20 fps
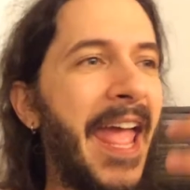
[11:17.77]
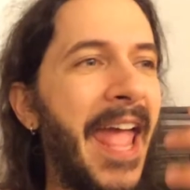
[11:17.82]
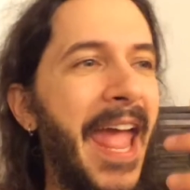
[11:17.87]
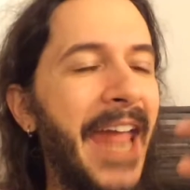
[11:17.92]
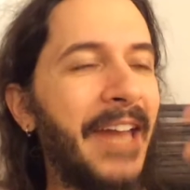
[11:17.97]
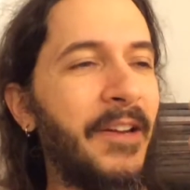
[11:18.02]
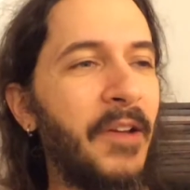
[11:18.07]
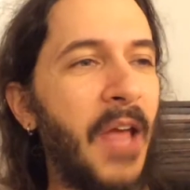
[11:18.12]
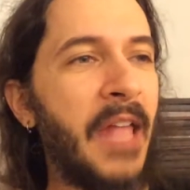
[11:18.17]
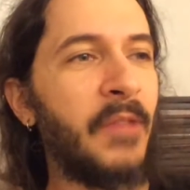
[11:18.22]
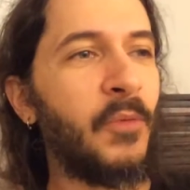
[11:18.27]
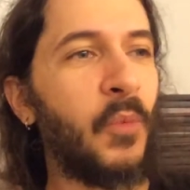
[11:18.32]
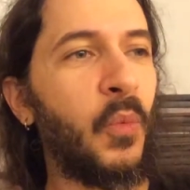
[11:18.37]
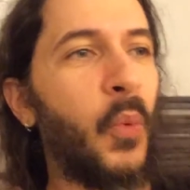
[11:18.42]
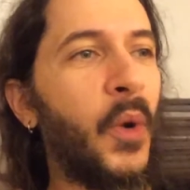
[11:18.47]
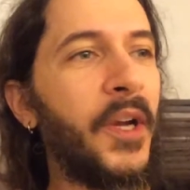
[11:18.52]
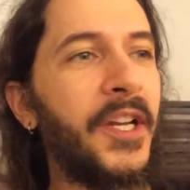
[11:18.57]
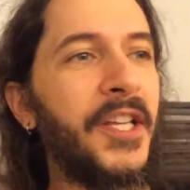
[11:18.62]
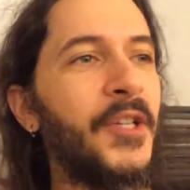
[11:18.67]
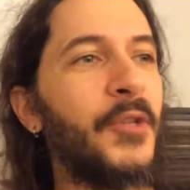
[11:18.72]
And
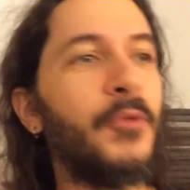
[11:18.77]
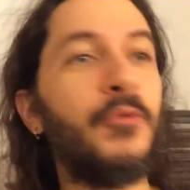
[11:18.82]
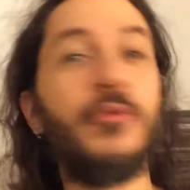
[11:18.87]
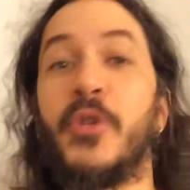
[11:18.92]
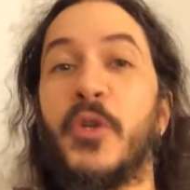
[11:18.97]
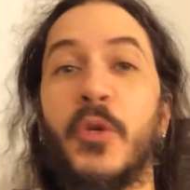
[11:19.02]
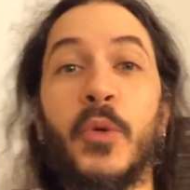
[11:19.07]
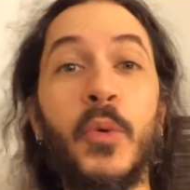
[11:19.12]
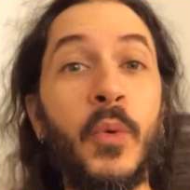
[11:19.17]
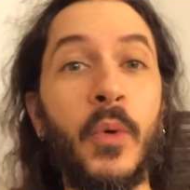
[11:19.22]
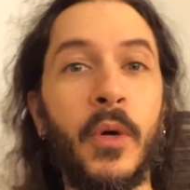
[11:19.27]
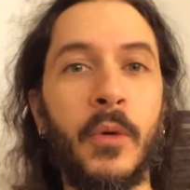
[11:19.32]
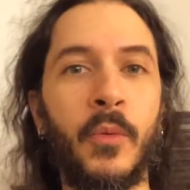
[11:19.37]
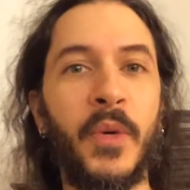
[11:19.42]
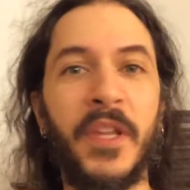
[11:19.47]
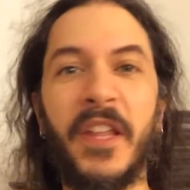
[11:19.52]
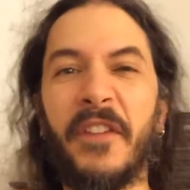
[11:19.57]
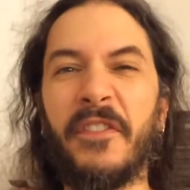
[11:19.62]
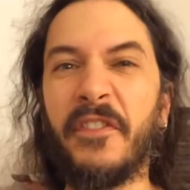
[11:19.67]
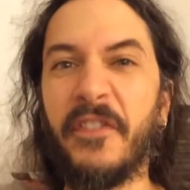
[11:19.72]
what do you do
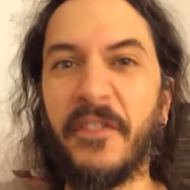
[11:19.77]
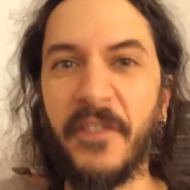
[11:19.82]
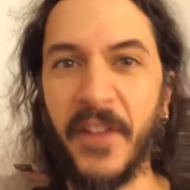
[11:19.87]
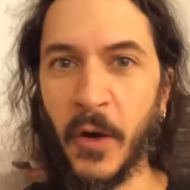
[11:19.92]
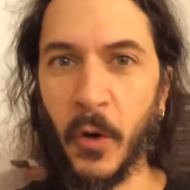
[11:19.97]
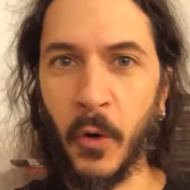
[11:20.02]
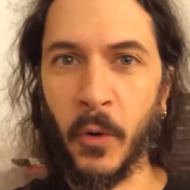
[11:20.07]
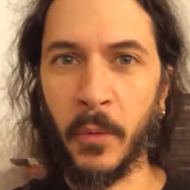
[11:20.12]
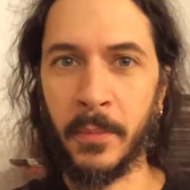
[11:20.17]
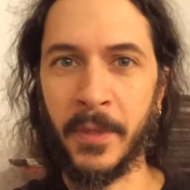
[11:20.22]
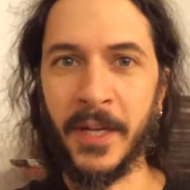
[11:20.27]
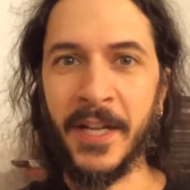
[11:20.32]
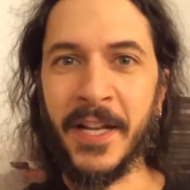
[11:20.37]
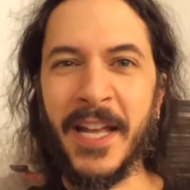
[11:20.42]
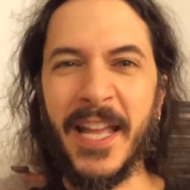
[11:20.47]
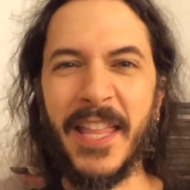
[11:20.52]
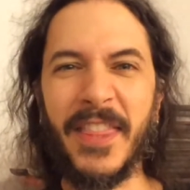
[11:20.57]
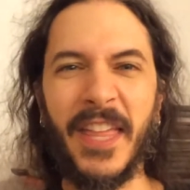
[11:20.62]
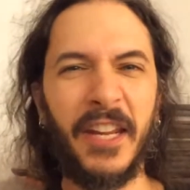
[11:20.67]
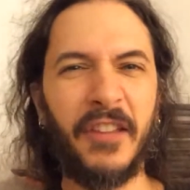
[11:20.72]
with a film
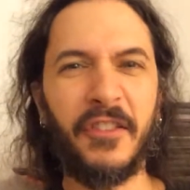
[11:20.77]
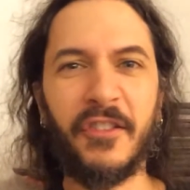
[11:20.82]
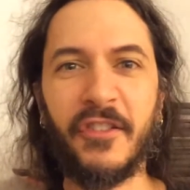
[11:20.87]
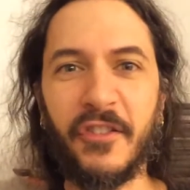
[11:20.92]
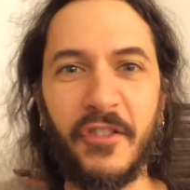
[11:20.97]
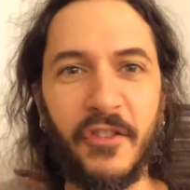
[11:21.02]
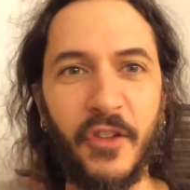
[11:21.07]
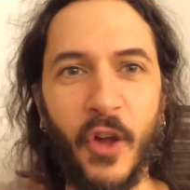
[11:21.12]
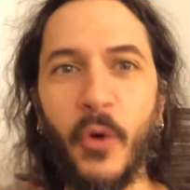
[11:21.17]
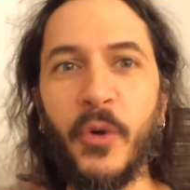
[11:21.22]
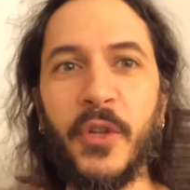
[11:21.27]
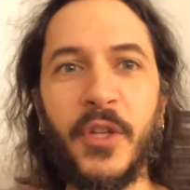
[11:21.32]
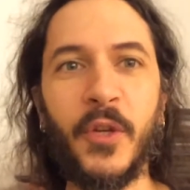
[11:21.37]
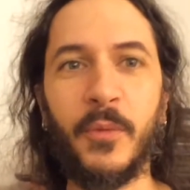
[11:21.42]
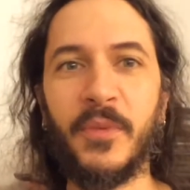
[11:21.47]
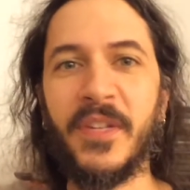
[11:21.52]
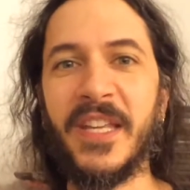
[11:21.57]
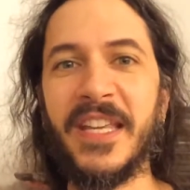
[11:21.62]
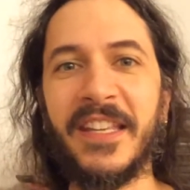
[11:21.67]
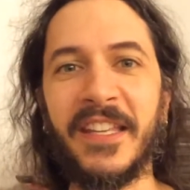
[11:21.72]
that is so
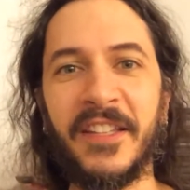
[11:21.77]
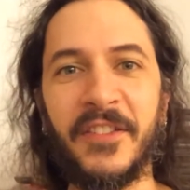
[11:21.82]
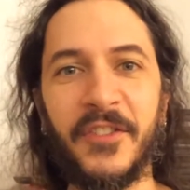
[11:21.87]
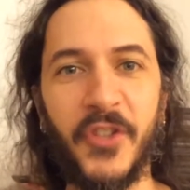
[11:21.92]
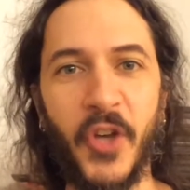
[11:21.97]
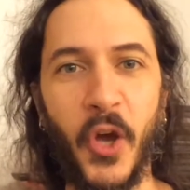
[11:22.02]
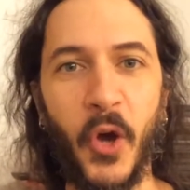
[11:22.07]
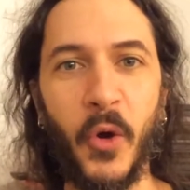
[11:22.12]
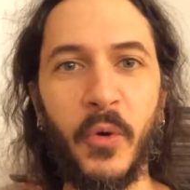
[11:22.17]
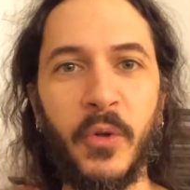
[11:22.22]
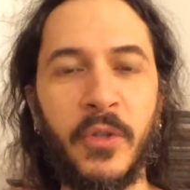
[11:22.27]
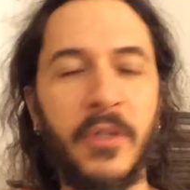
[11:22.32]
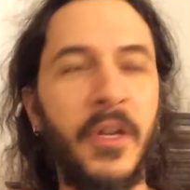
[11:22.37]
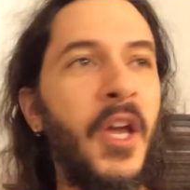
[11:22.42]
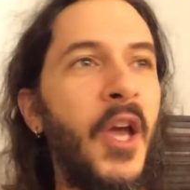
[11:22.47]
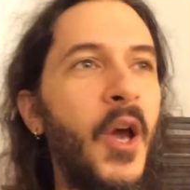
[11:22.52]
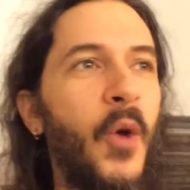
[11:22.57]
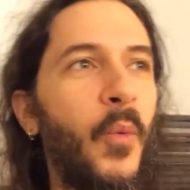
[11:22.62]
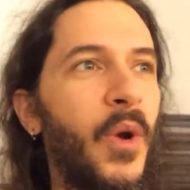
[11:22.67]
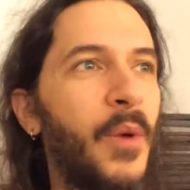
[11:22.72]
unique in tone,
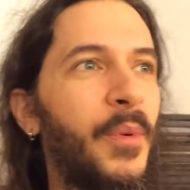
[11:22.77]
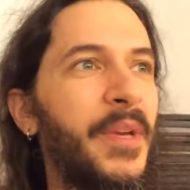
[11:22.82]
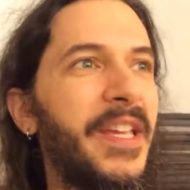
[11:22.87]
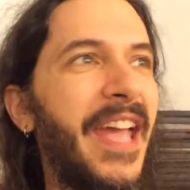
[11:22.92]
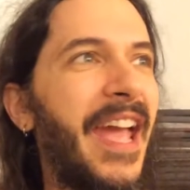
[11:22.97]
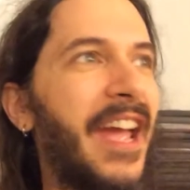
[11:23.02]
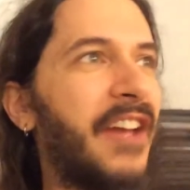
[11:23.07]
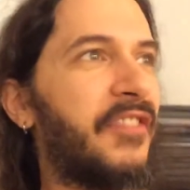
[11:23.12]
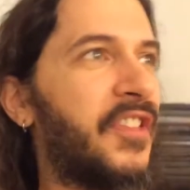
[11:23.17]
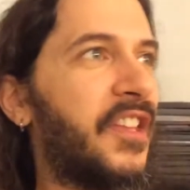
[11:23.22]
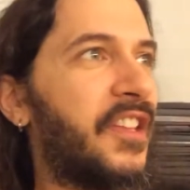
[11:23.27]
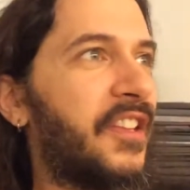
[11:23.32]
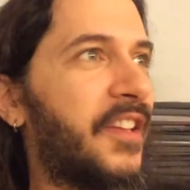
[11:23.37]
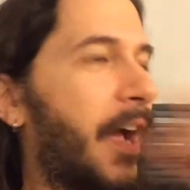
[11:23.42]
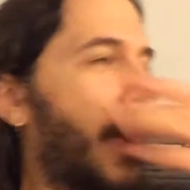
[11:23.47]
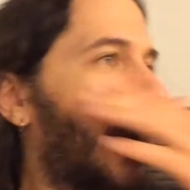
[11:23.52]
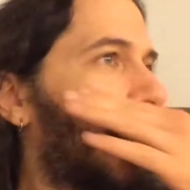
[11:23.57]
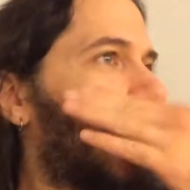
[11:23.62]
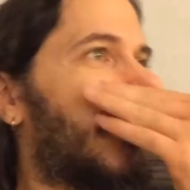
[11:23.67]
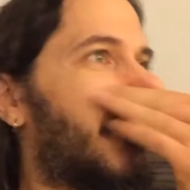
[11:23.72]
where we have this
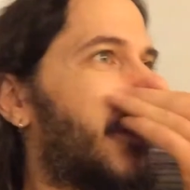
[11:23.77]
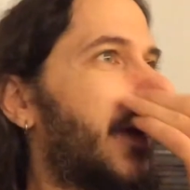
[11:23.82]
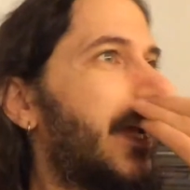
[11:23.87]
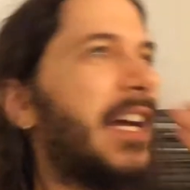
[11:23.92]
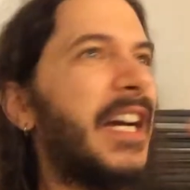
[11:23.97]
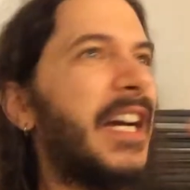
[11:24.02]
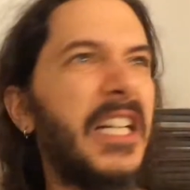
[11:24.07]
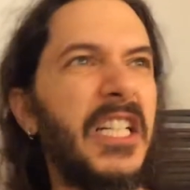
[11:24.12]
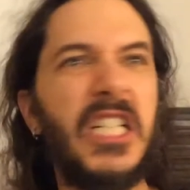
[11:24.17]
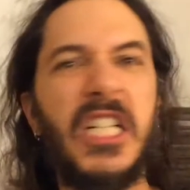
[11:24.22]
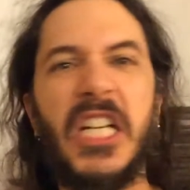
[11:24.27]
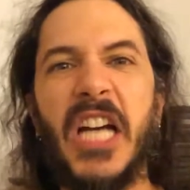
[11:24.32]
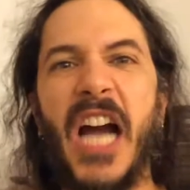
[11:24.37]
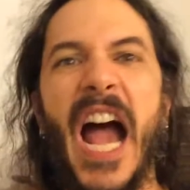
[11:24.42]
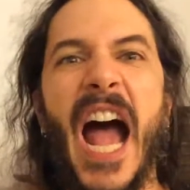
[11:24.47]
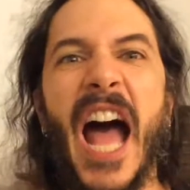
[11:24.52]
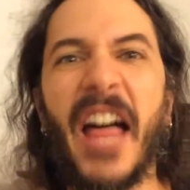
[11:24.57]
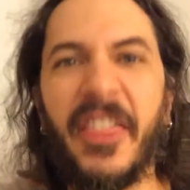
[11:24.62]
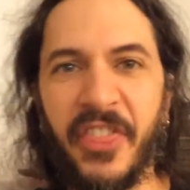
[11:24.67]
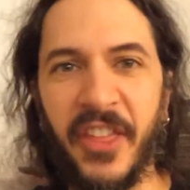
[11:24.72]
kind of
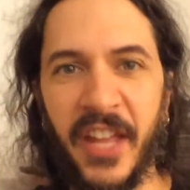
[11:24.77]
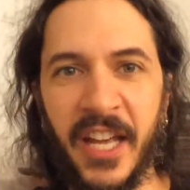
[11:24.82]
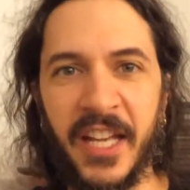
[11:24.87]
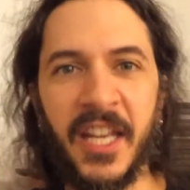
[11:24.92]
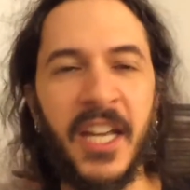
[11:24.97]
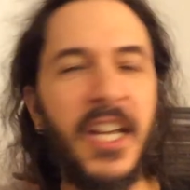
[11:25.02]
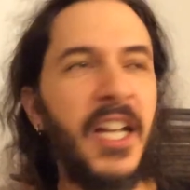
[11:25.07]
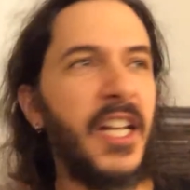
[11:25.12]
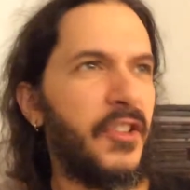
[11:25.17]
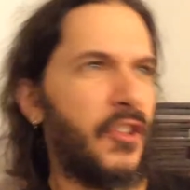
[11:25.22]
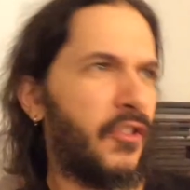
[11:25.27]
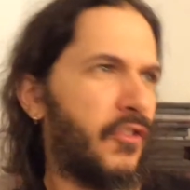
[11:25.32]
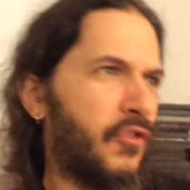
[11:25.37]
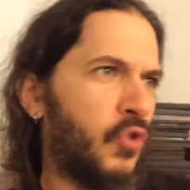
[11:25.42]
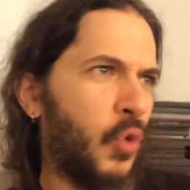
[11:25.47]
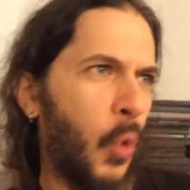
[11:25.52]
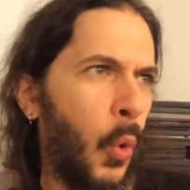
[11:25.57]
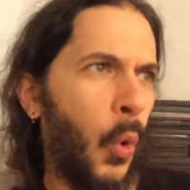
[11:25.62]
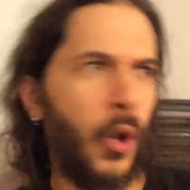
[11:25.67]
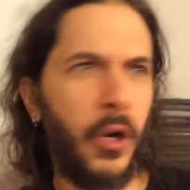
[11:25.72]
gothic, this
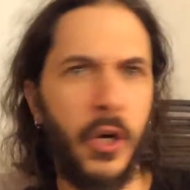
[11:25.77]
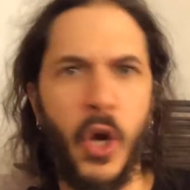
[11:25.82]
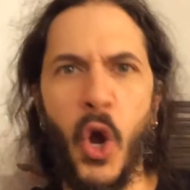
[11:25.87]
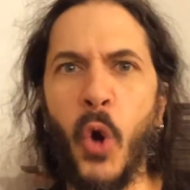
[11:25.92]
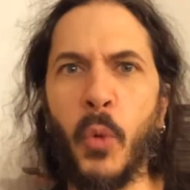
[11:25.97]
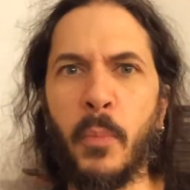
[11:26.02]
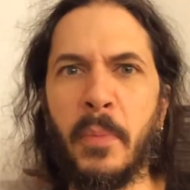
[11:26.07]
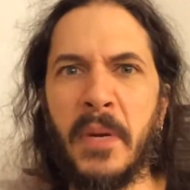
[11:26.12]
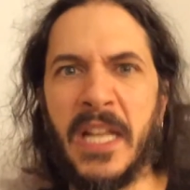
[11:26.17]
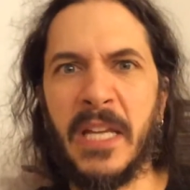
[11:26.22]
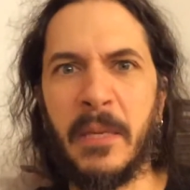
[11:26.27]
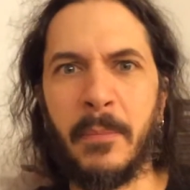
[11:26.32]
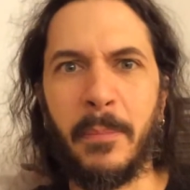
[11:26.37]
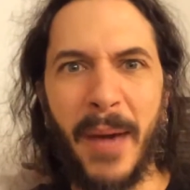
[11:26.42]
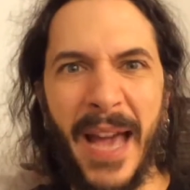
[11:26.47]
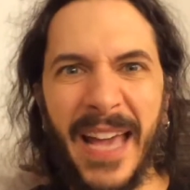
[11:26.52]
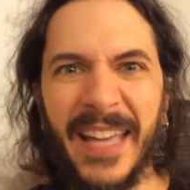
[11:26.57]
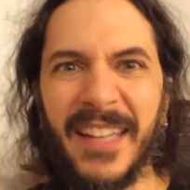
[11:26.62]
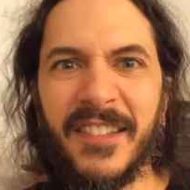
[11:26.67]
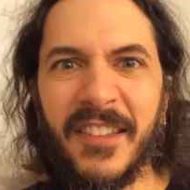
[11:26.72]
door opening
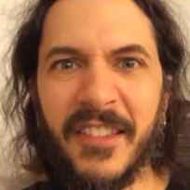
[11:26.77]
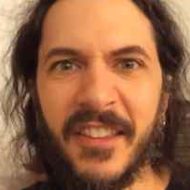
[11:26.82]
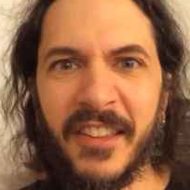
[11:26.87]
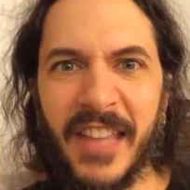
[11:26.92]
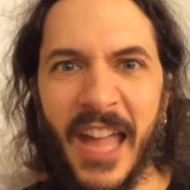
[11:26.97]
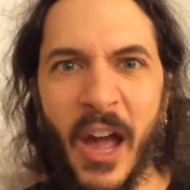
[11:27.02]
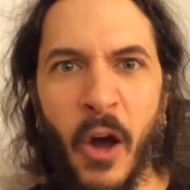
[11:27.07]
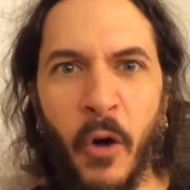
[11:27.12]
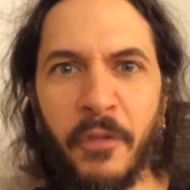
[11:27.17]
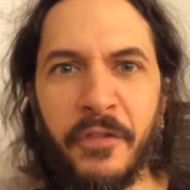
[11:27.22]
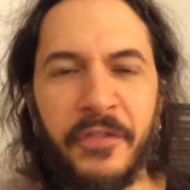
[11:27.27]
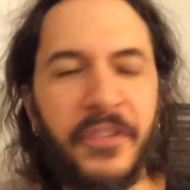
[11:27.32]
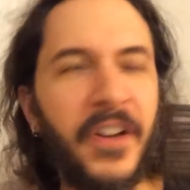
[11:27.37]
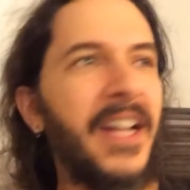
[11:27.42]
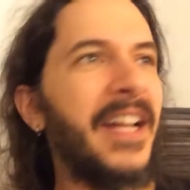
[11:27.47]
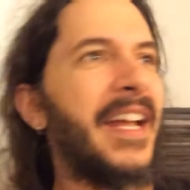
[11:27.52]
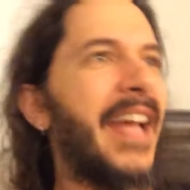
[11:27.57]
by itself,